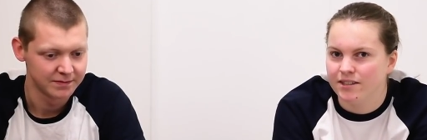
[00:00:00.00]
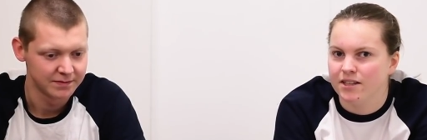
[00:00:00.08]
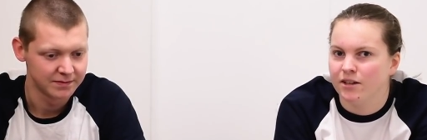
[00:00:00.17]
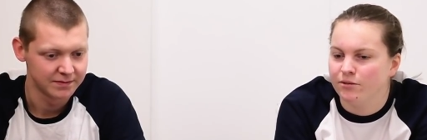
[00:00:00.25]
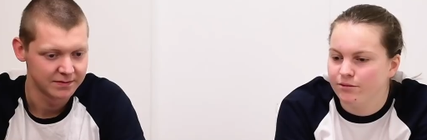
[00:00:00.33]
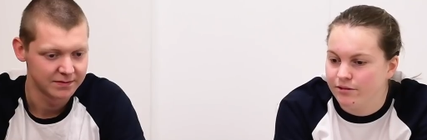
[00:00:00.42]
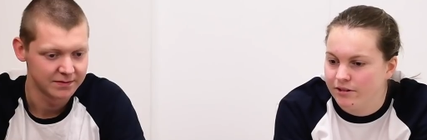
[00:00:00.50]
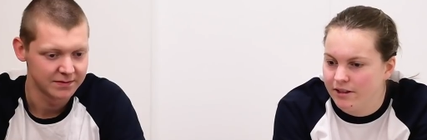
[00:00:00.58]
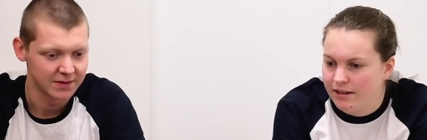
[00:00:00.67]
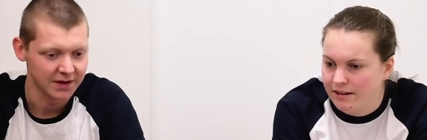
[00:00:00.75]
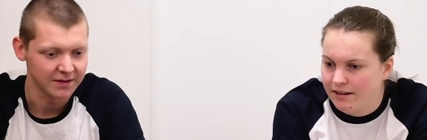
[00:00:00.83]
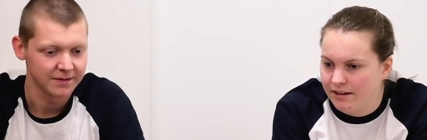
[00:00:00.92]
Speaker 1: itself
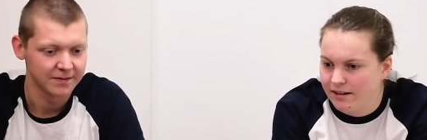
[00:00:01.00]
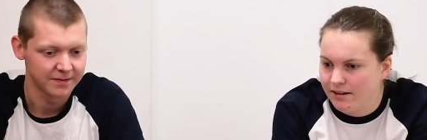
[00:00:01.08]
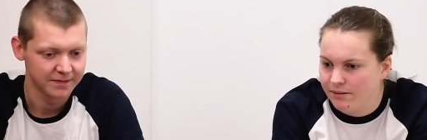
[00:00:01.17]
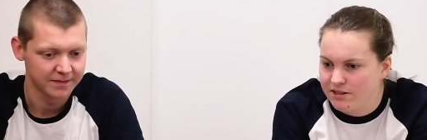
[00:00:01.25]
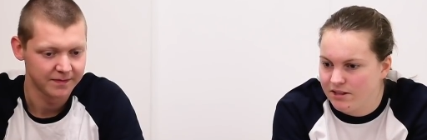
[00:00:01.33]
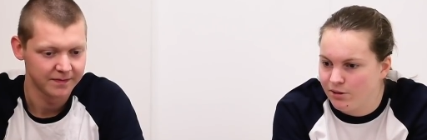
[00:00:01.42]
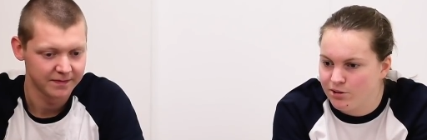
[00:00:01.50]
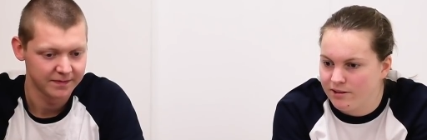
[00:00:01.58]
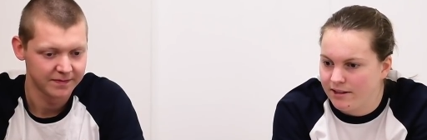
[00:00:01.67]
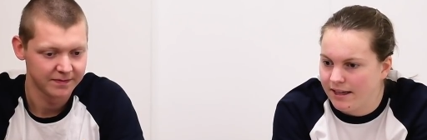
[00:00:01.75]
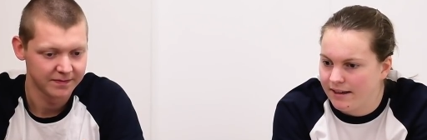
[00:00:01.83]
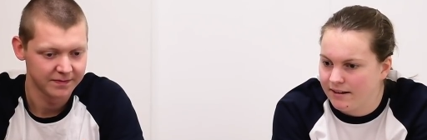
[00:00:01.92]
yeah. uh, which I
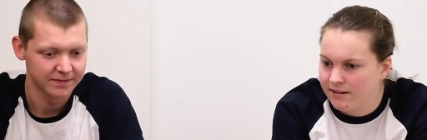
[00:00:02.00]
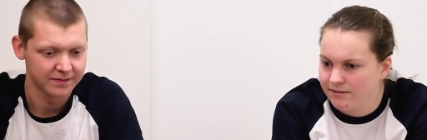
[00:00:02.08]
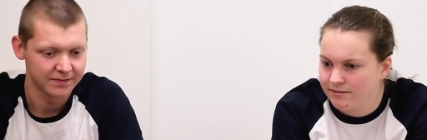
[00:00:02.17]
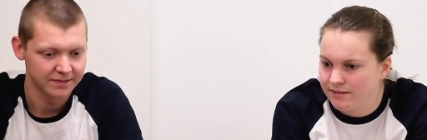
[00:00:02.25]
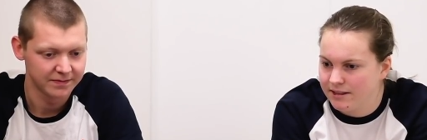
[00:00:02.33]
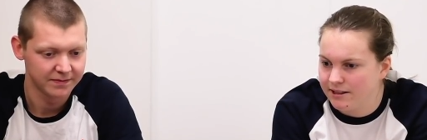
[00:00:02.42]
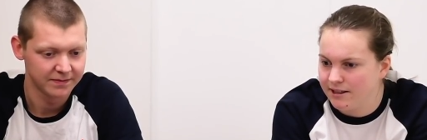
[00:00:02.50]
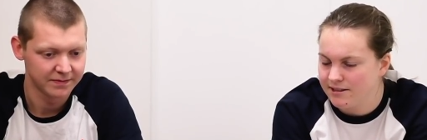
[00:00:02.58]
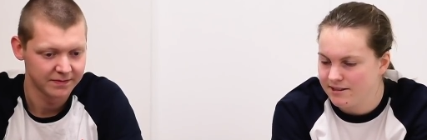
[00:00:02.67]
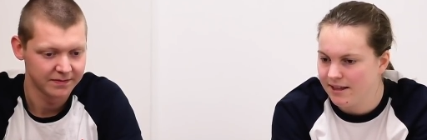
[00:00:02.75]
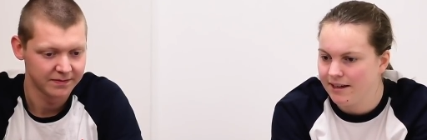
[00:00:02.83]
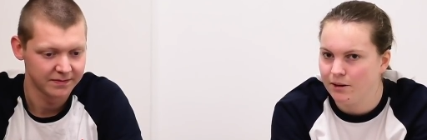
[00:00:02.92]
also like, and
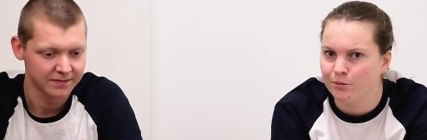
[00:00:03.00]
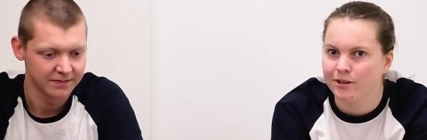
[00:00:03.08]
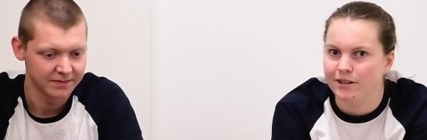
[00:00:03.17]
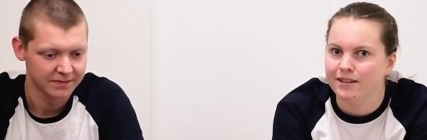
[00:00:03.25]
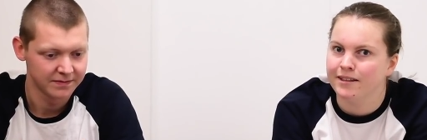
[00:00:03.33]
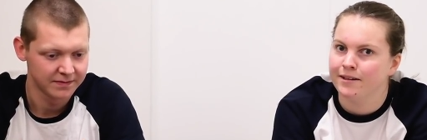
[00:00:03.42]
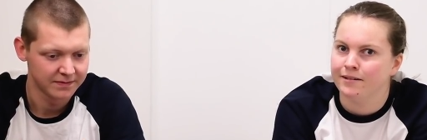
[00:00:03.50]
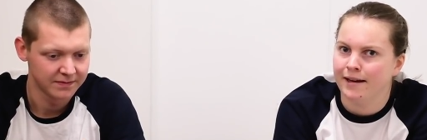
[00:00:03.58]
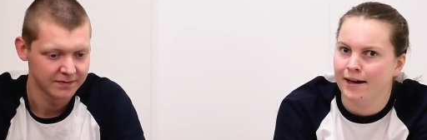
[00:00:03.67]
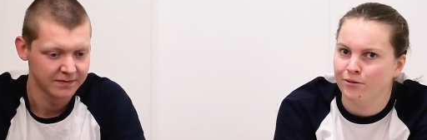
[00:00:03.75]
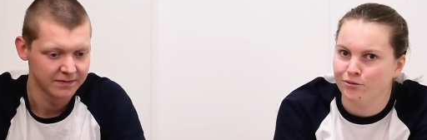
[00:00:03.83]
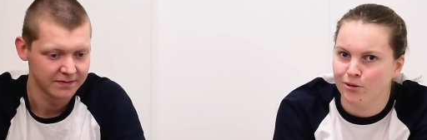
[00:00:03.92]
it's standing really clearly
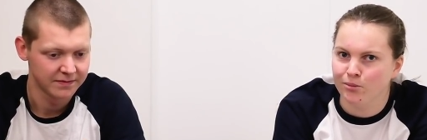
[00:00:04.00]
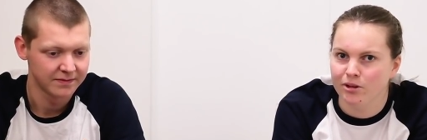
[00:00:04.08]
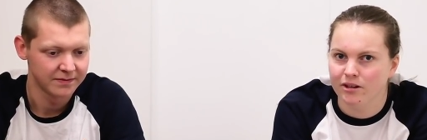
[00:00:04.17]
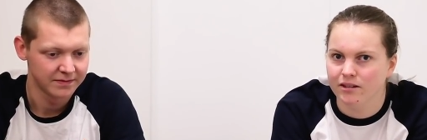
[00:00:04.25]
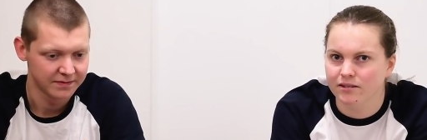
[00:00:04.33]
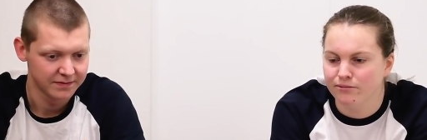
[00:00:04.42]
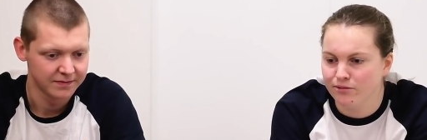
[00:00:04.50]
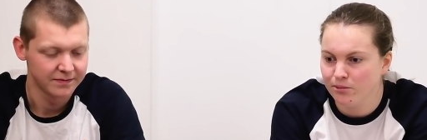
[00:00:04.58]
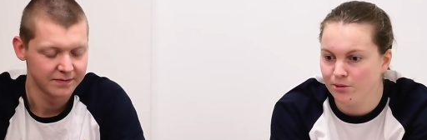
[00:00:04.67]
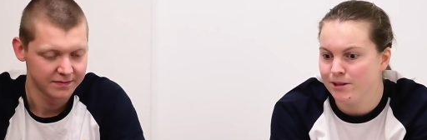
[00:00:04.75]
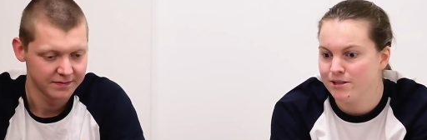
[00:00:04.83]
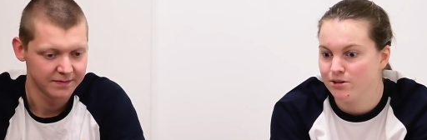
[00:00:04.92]
out from the
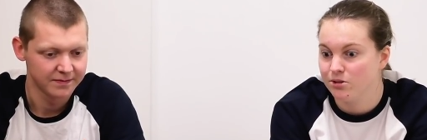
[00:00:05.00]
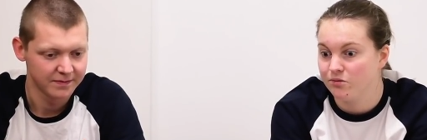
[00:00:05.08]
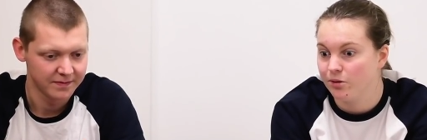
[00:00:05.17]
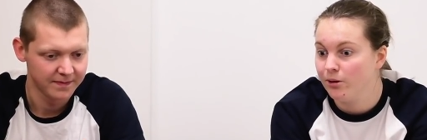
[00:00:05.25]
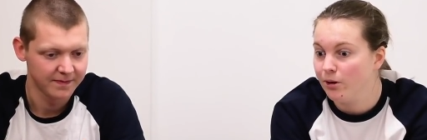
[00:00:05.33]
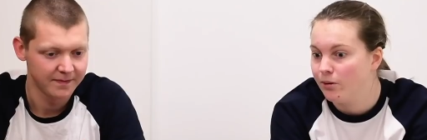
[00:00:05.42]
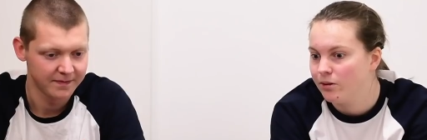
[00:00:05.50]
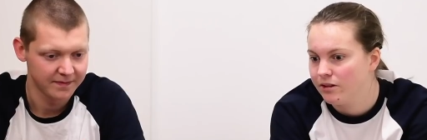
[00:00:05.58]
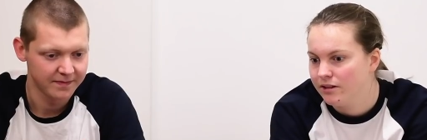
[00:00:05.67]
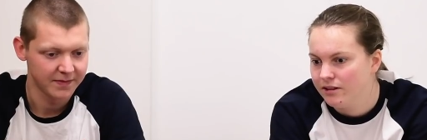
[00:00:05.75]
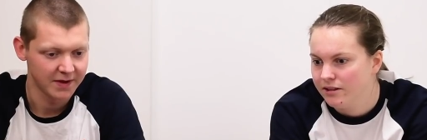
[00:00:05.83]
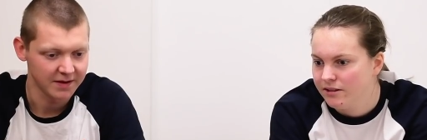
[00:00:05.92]
from the rest of the photo.
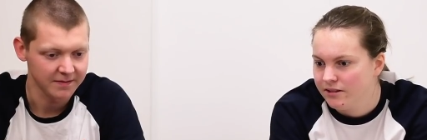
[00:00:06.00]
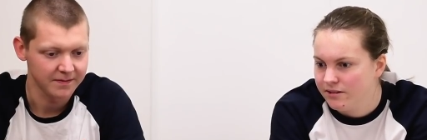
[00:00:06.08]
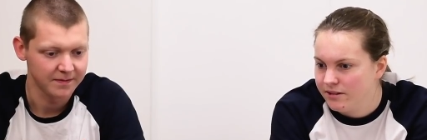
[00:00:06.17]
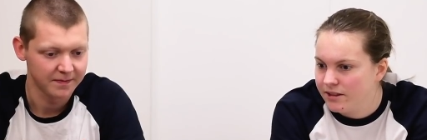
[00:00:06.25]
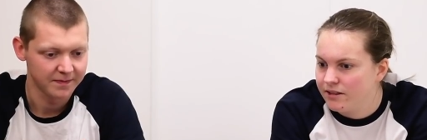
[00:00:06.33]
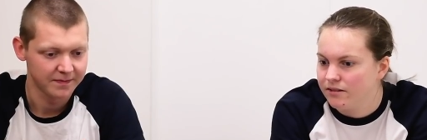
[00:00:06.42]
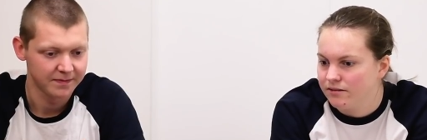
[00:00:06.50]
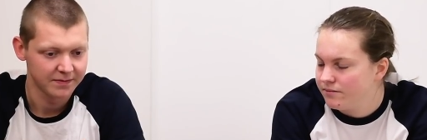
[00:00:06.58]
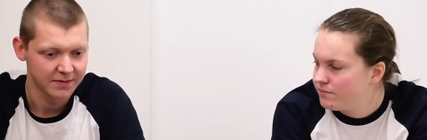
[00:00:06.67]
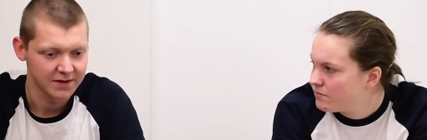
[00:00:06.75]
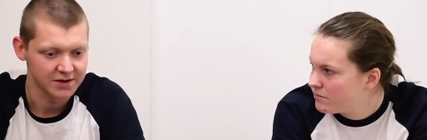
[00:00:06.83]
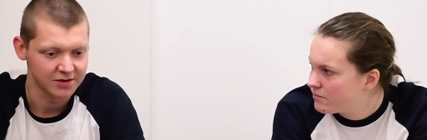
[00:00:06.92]
Speaker 2: Yeah. Yeah.
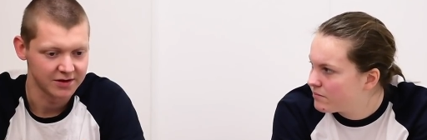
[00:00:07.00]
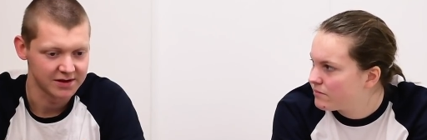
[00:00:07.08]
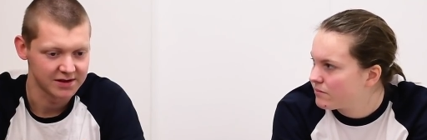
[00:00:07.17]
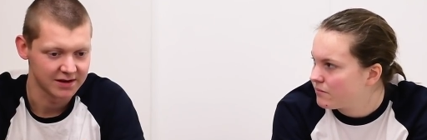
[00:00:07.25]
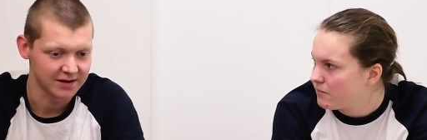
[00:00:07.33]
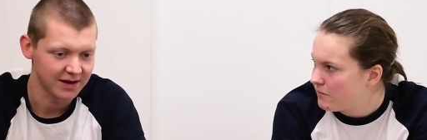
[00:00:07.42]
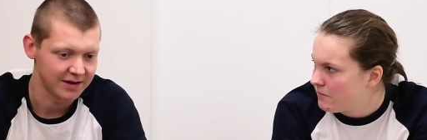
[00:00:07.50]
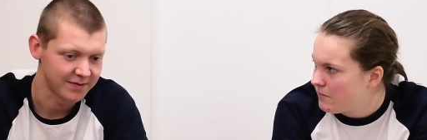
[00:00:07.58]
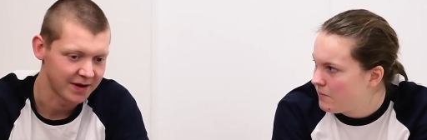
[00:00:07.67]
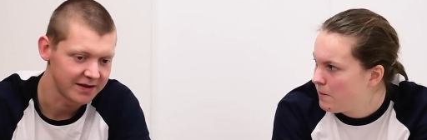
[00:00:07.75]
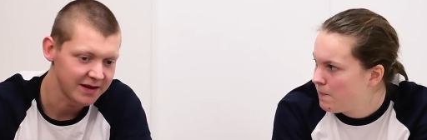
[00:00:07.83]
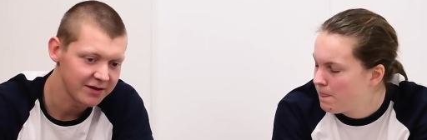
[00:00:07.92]
So it's uh, yeah.
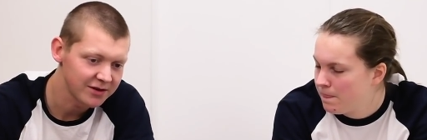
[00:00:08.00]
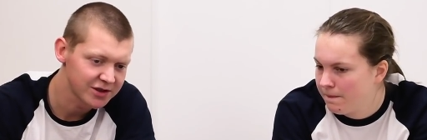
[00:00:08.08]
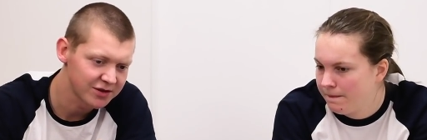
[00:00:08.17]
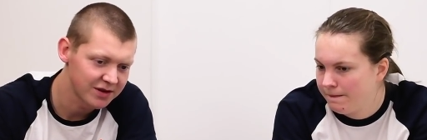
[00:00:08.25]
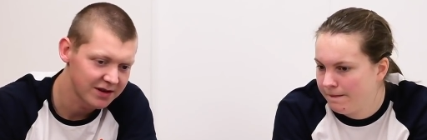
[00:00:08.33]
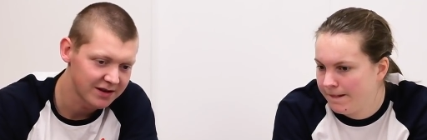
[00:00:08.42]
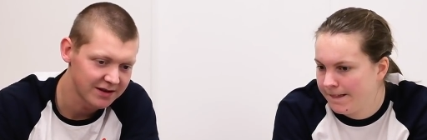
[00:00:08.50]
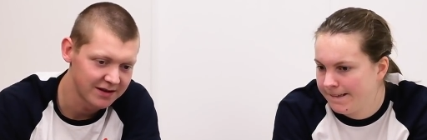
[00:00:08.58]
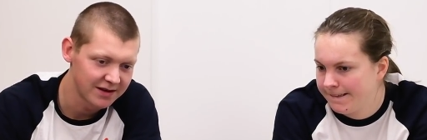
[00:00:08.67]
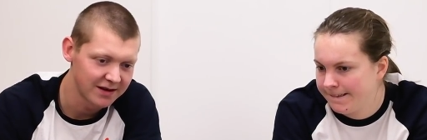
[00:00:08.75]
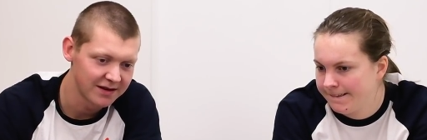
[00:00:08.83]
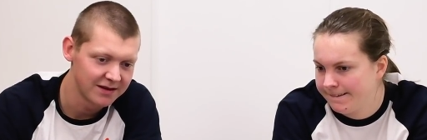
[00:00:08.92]
I think also the
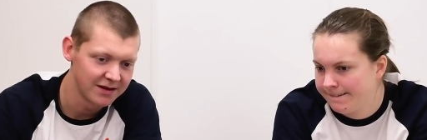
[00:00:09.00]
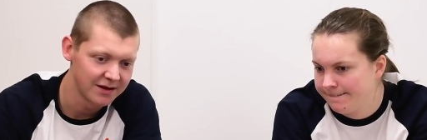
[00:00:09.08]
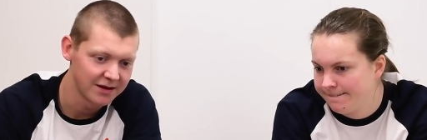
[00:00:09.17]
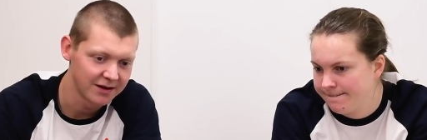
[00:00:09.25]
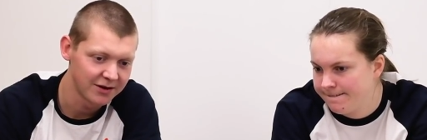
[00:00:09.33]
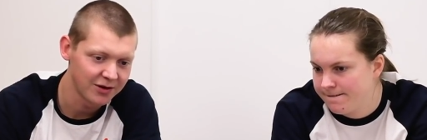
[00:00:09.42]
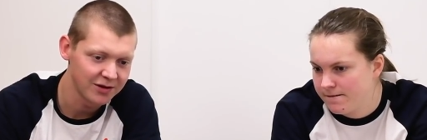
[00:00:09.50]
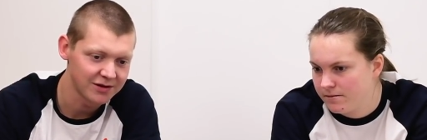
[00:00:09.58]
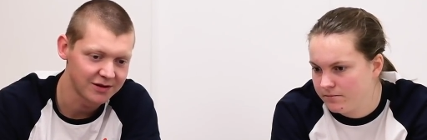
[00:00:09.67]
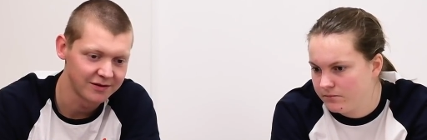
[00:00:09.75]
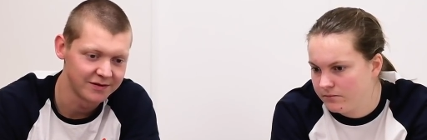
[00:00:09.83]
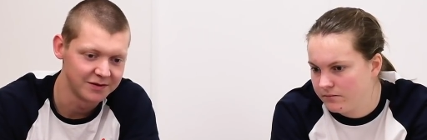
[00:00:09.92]
the, the
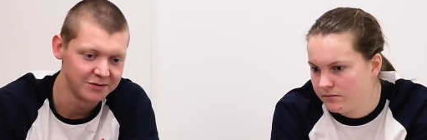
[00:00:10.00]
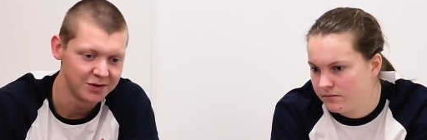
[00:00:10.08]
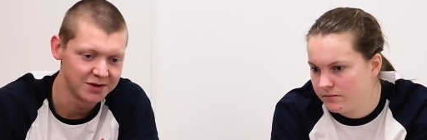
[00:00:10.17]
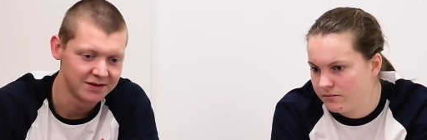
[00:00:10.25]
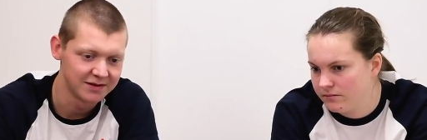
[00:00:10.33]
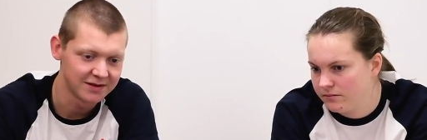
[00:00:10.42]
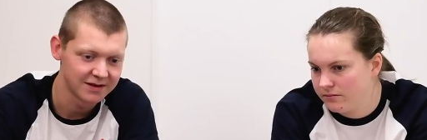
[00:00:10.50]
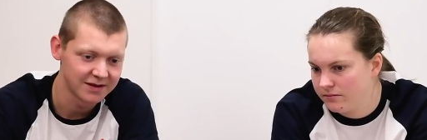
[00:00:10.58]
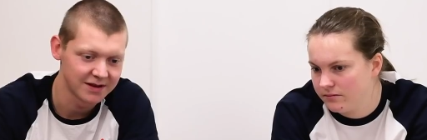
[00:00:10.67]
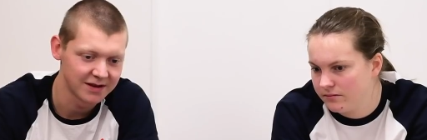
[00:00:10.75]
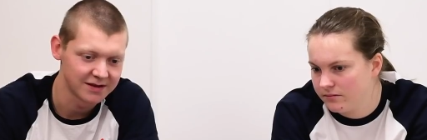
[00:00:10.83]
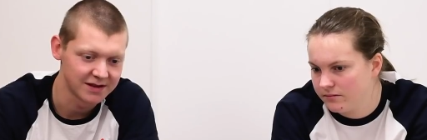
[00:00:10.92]
color of the wood
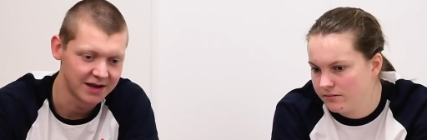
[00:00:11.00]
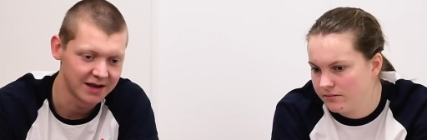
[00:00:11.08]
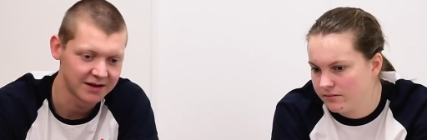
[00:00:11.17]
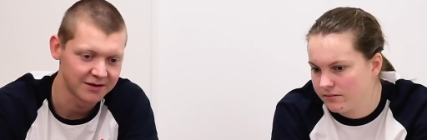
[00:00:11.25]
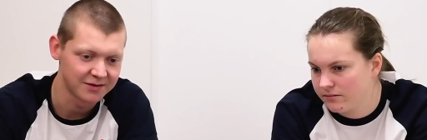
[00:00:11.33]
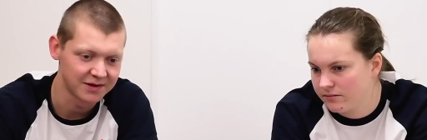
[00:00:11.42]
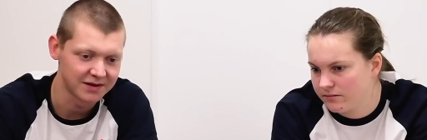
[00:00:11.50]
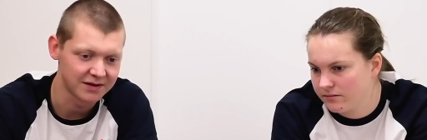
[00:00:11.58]
uh, together with